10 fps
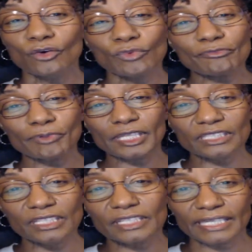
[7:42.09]
we've
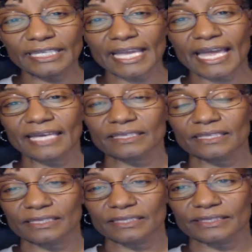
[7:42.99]
been looking at
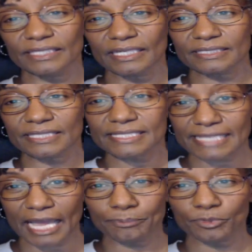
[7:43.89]
the
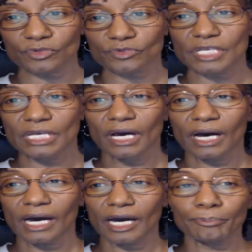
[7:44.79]
disciples,
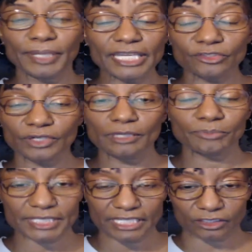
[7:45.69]
uh, Peter in
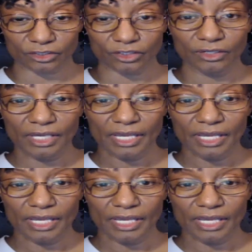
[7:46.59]
particular.